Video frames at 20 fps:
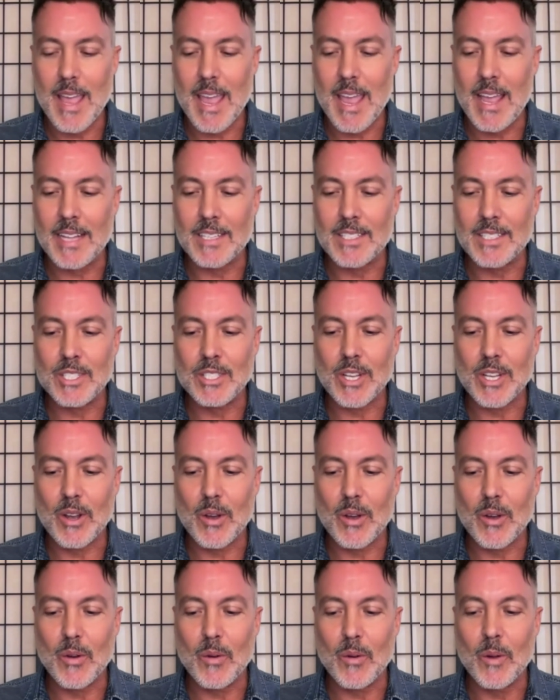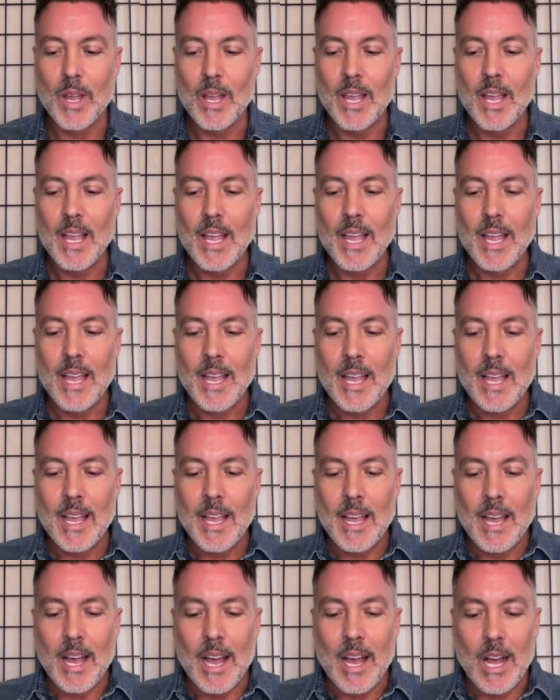And so
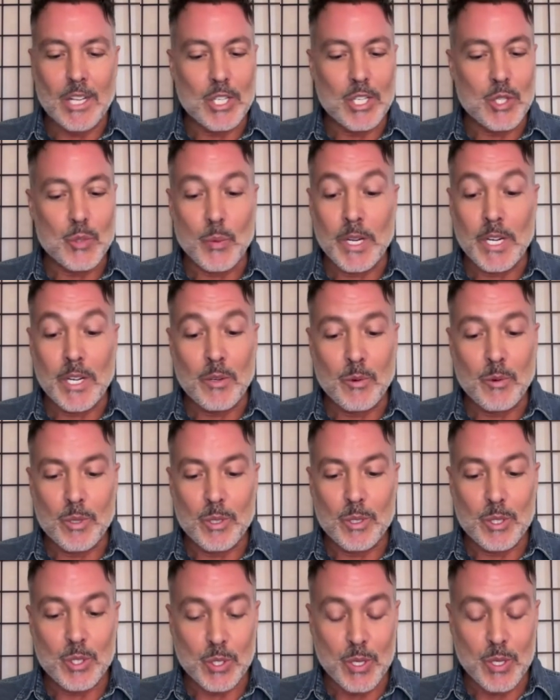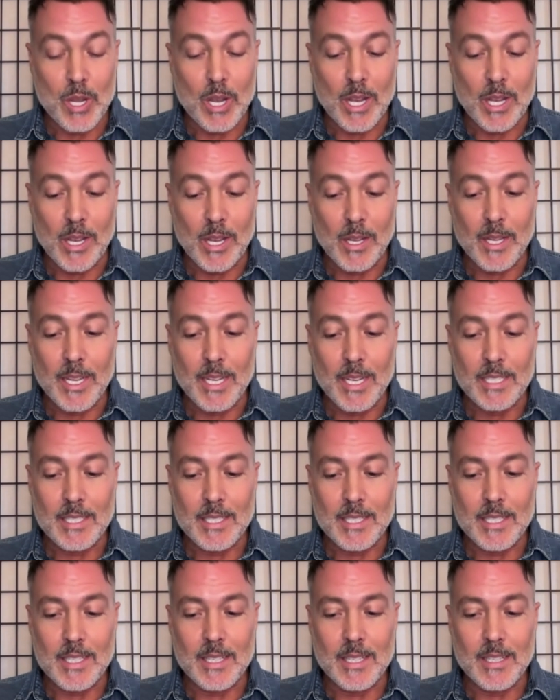I'll just read
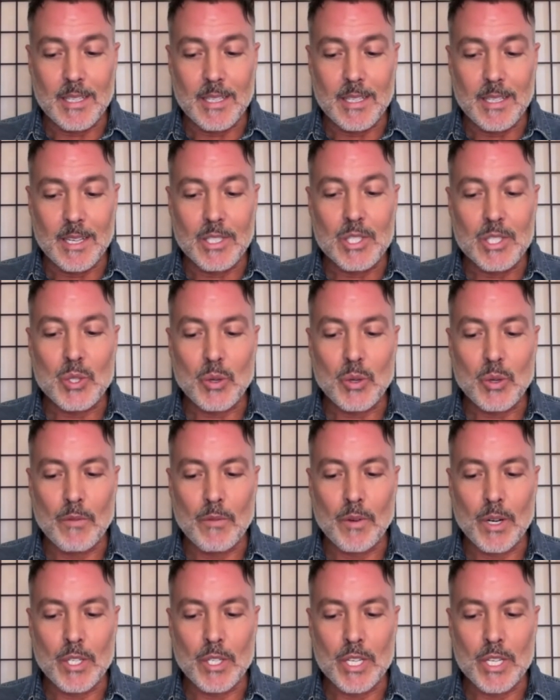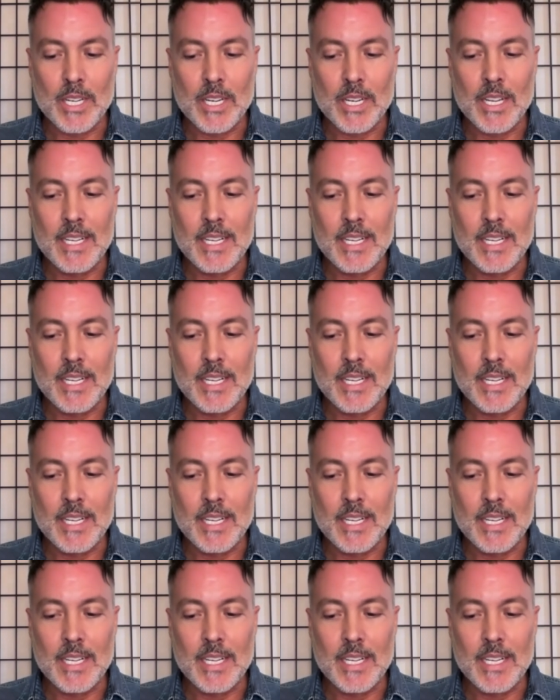a short version.